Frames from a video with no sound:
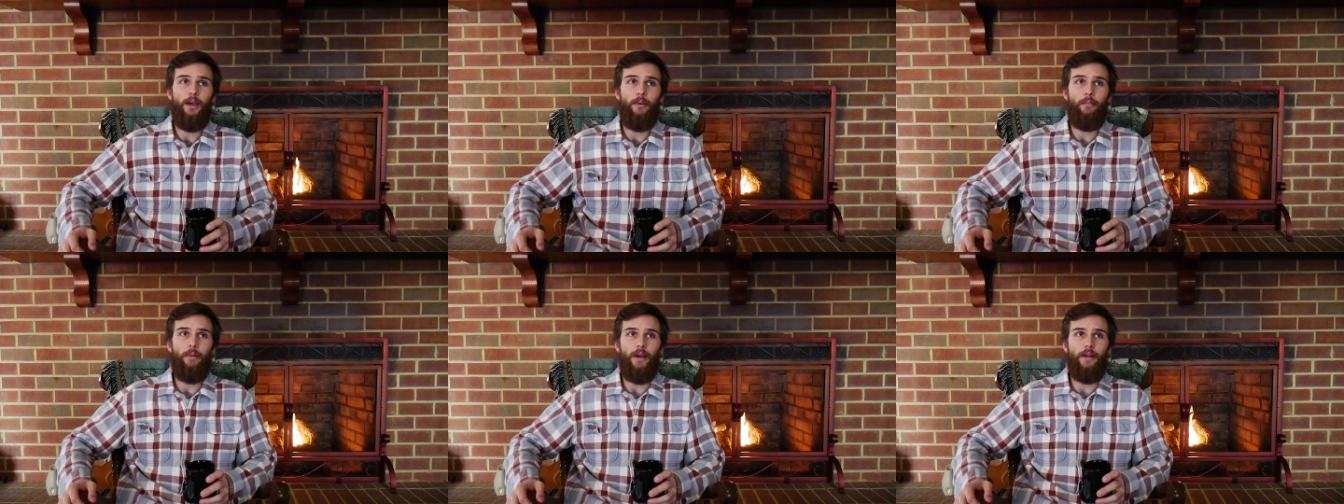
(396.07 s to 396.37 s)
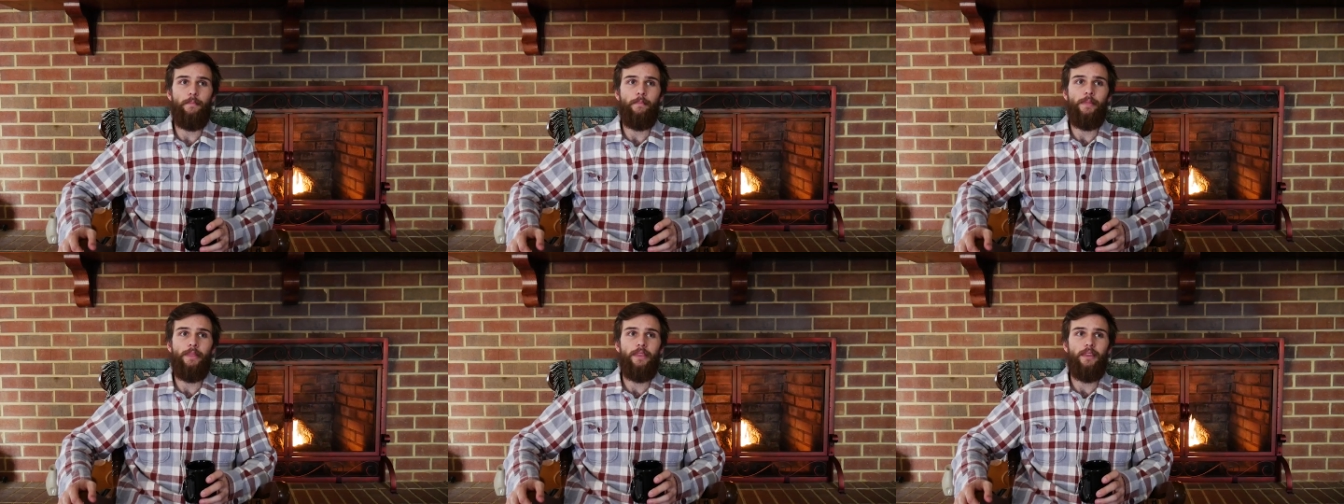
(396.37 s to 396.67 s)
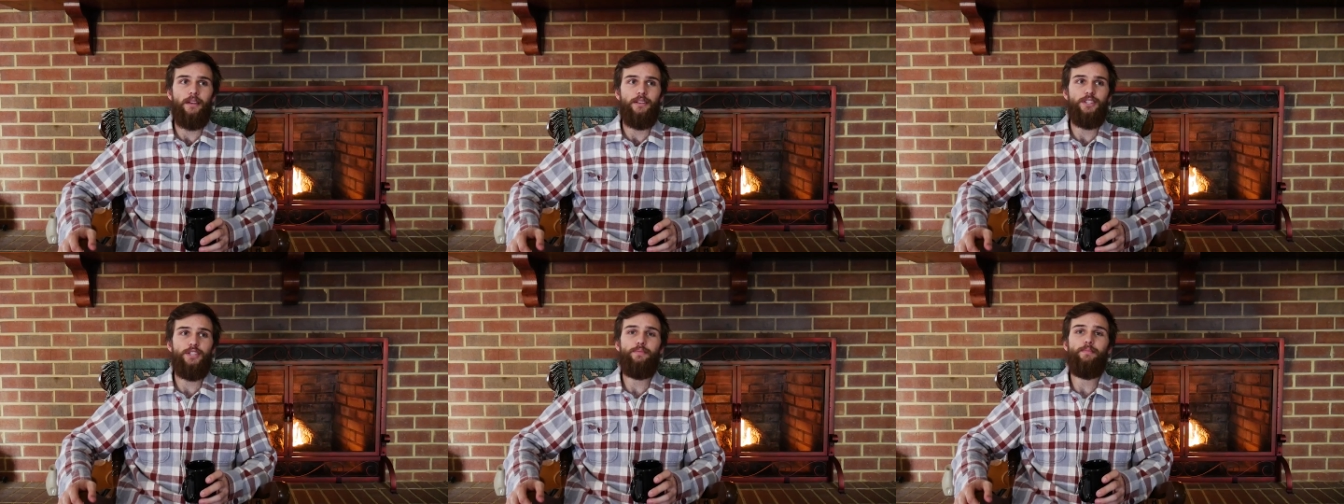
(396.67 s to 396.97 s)
But
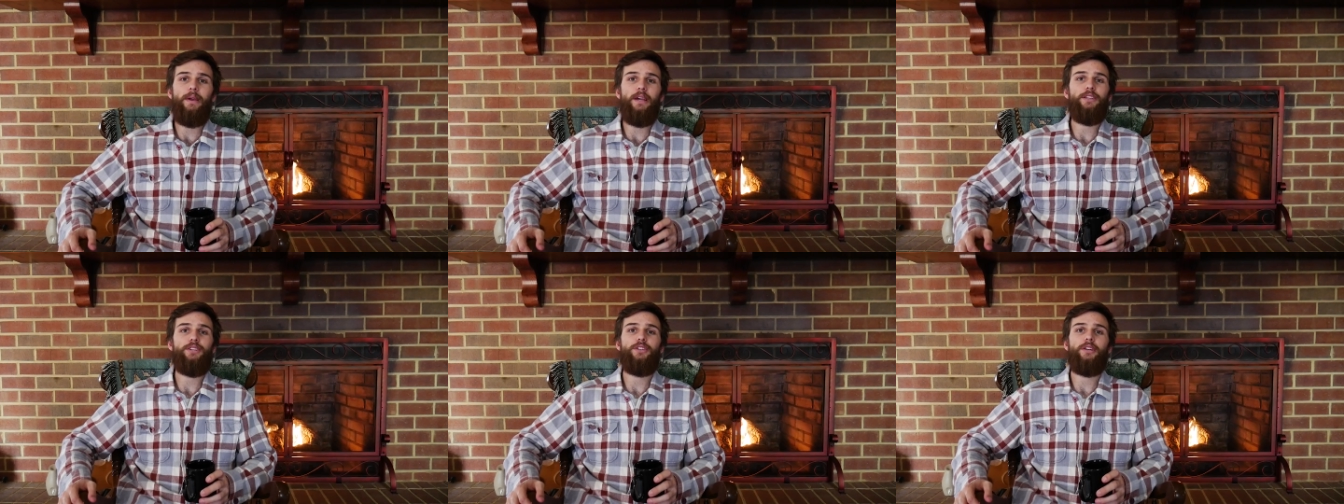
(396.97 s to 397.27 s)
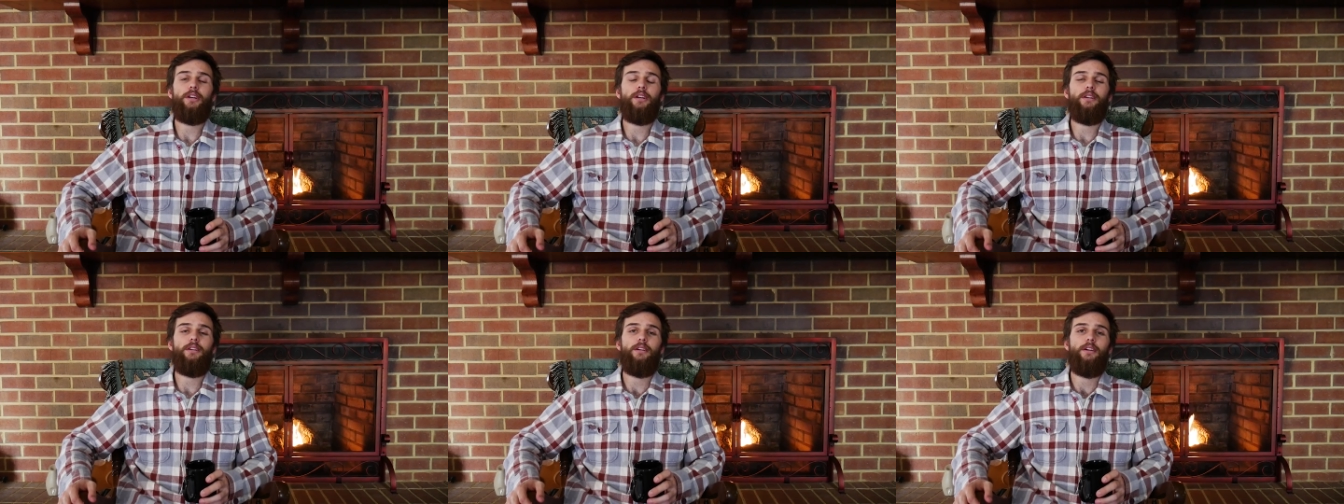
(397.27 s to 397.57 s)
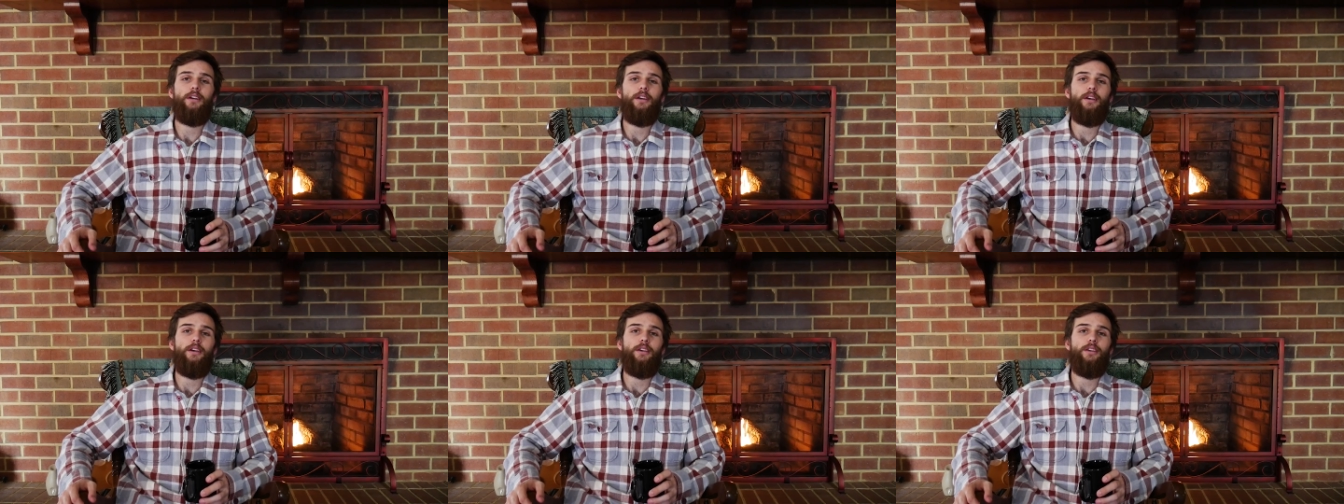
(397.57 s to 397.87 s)
just make sure
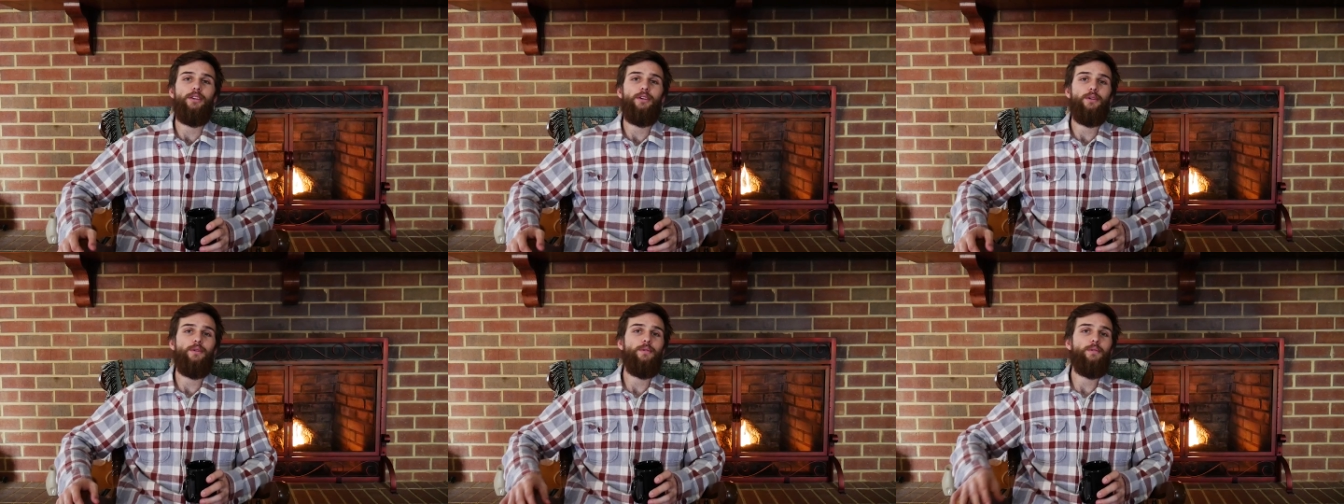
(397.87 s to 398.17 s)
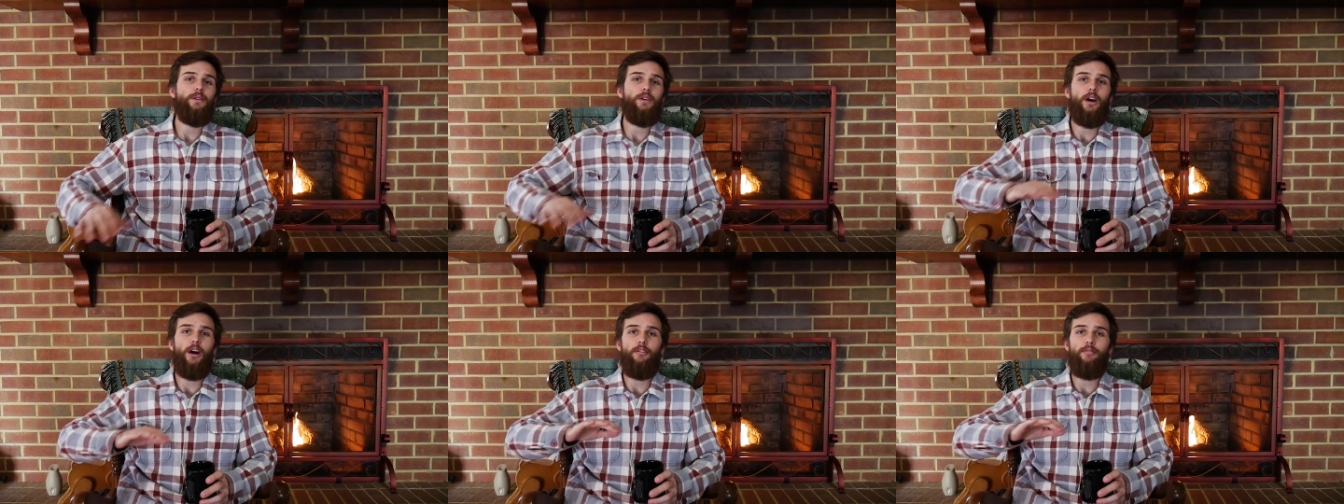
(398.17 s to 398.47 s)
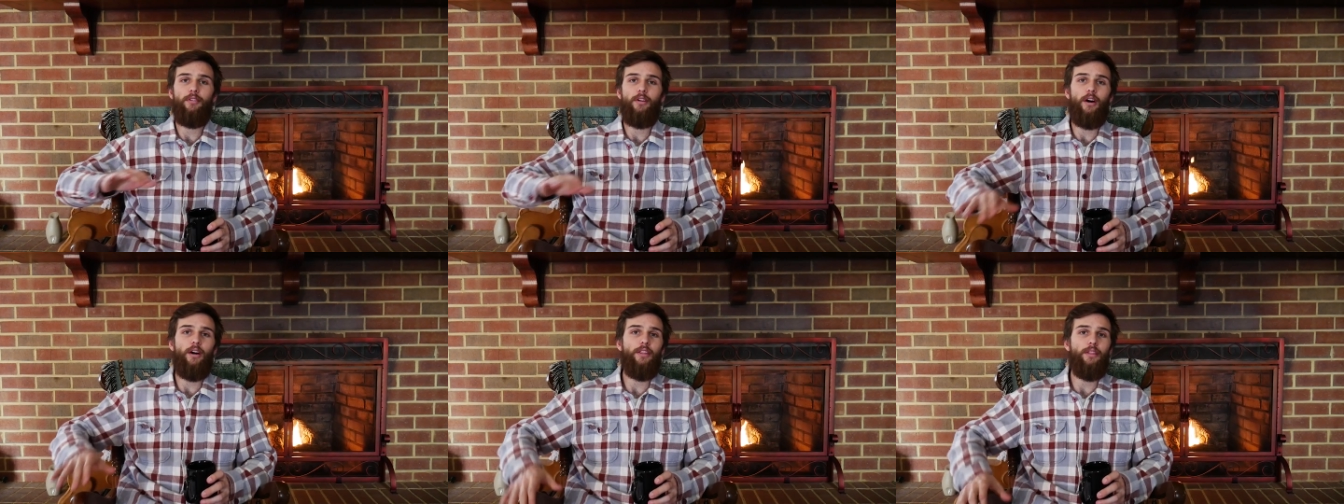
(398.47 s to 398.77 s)
you
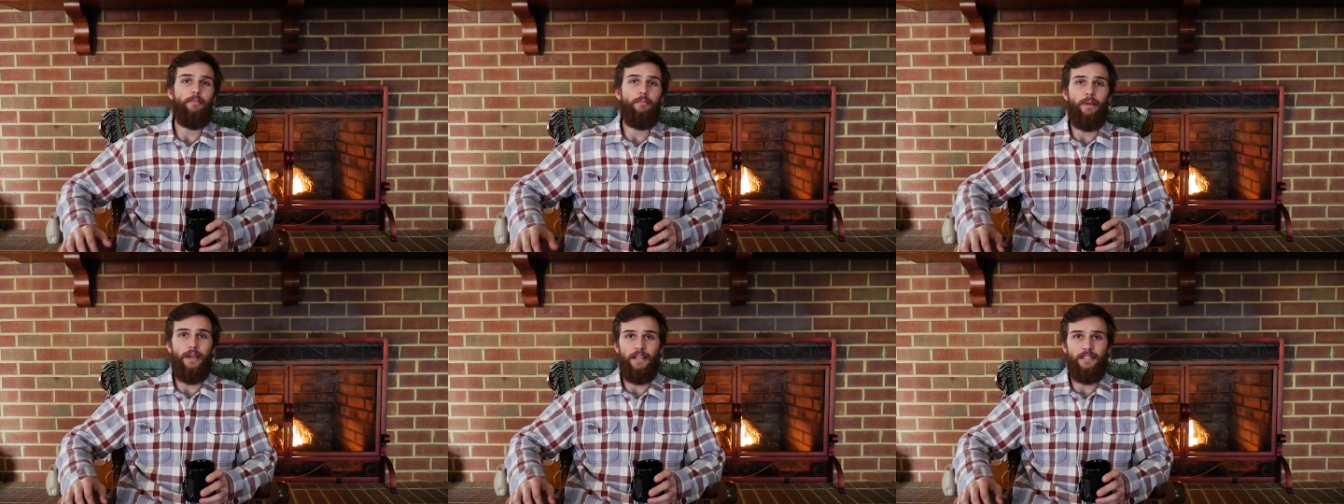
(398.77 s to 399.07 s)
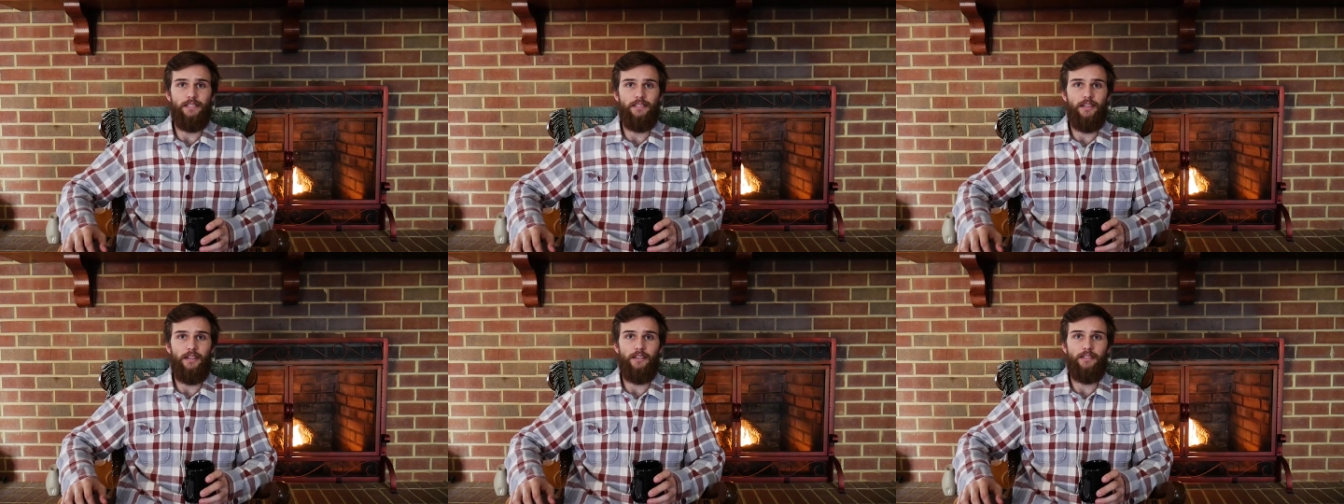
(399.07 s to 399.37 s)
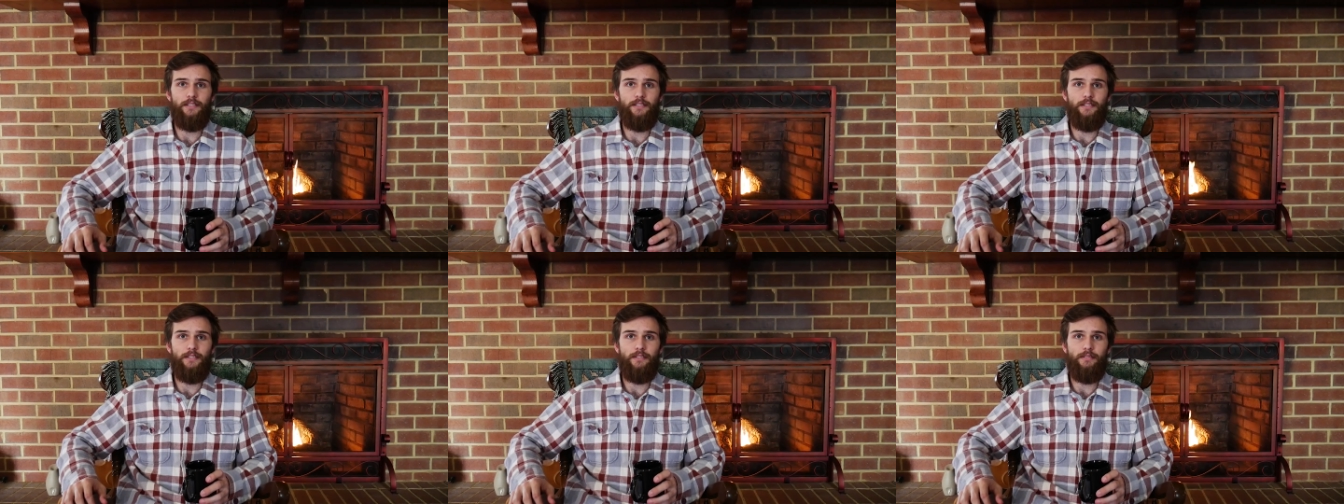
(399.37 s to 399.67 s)
cover all the
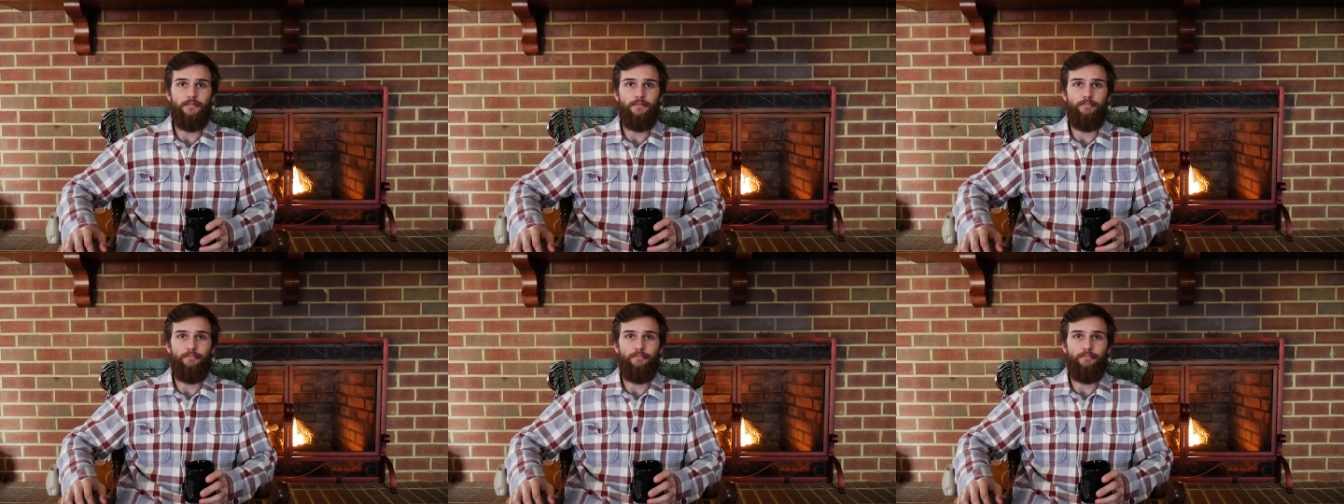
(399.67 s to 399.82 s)
basics,